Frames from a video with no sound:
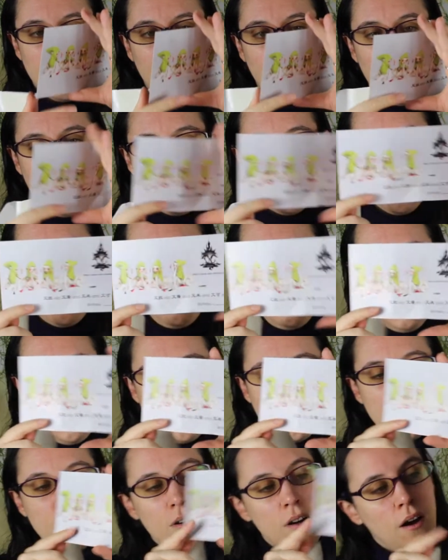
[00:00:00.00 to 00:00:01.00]
you have the
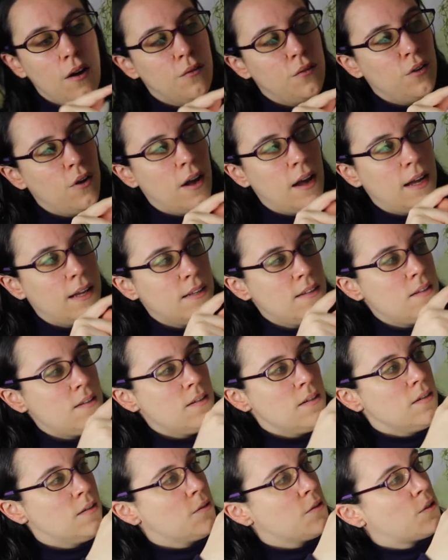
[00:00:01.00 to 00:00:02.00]
picture of the
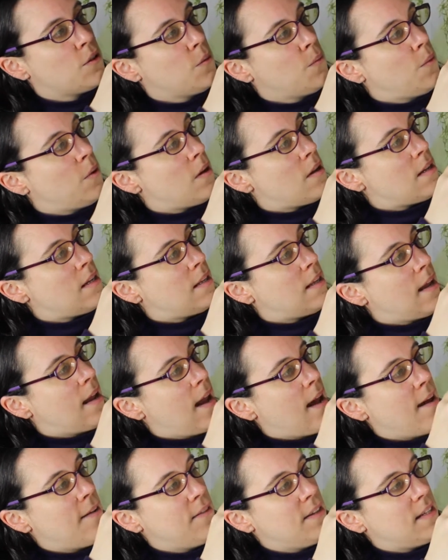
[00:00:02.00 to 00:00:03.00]
hunts. So the one that I
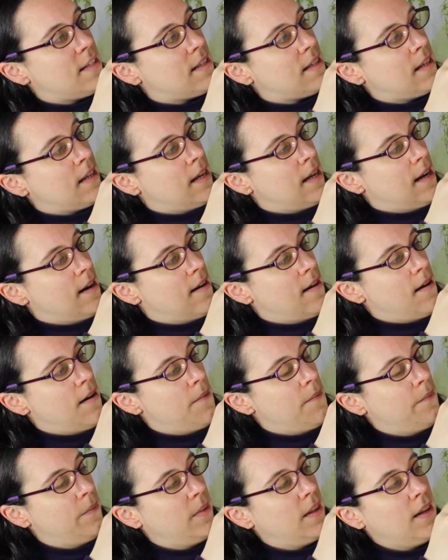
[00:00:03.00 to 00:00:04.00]
have is
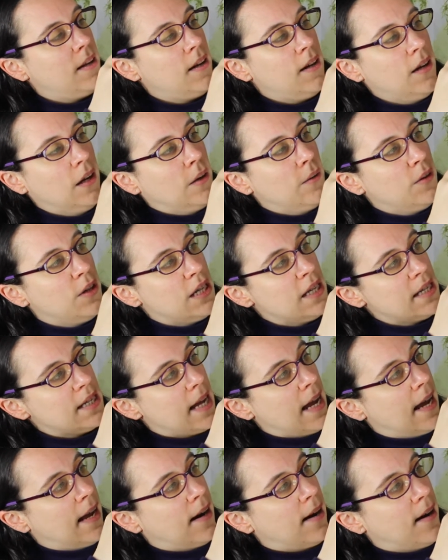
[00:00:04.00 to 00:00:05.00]
here, which
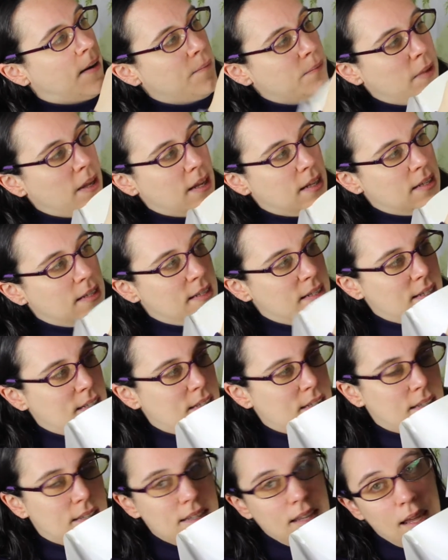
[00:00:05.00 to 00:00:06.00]
is Ella, and
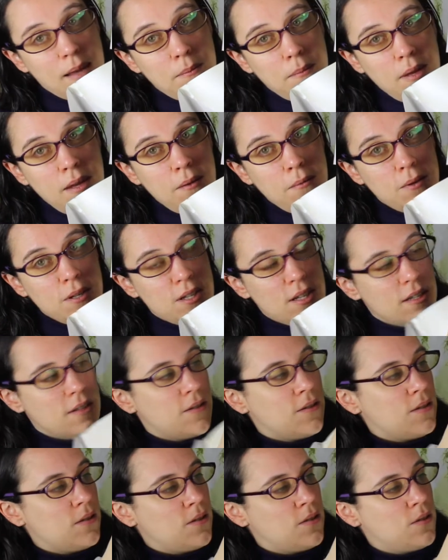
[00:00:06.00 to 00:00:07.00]
this is Emmy, which has
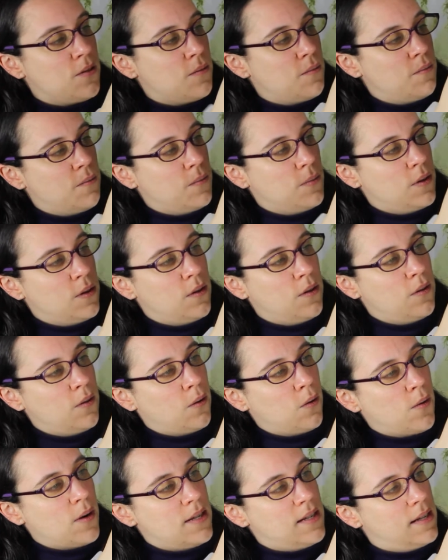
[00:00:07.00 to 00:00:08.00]
a
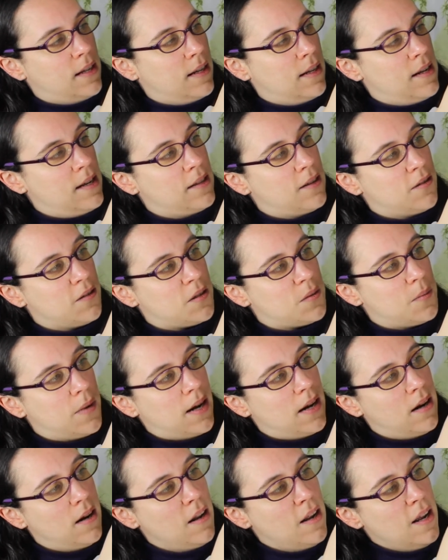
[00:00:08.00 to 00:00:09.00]
crazy little
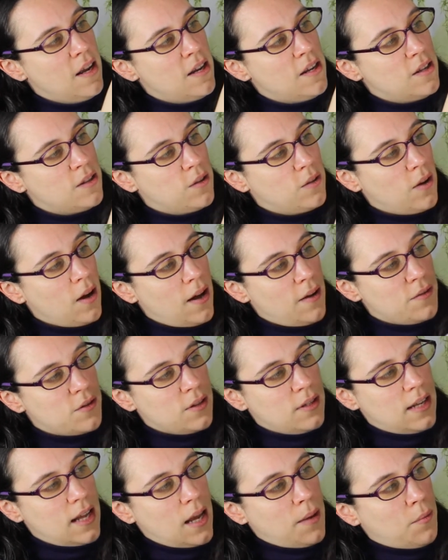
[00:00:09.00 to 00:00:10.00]
smile. So you have
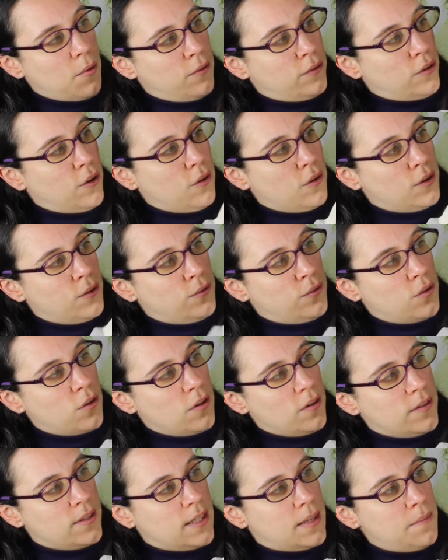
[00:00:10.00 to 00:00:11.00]
the name of all
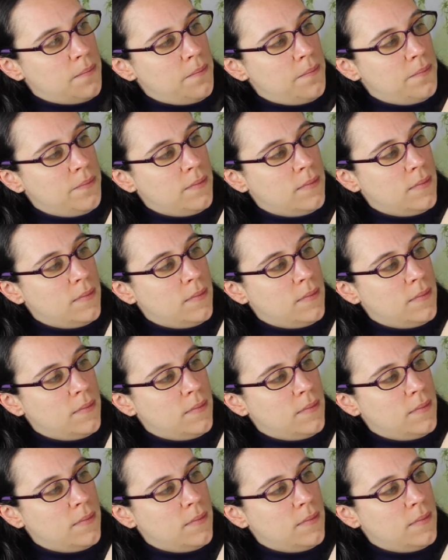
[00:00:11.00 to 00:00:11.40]
four of them.